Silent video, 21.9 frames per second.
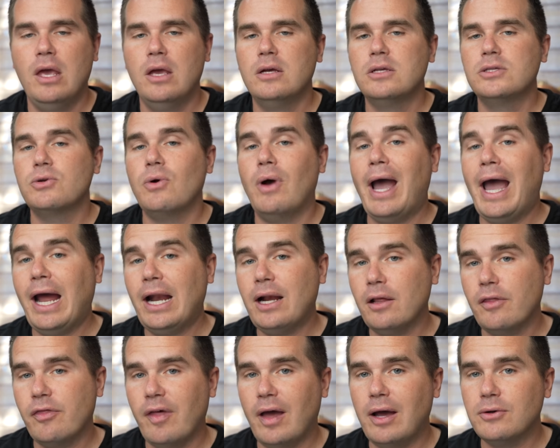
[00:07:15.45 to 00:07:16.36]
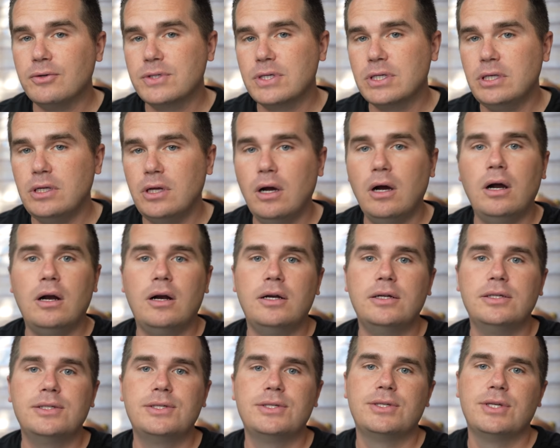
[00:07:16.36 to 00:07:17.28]
So at 1,000
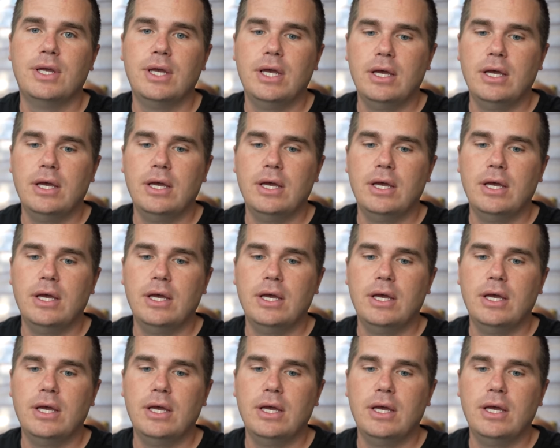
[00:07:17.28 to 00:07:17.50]
yards,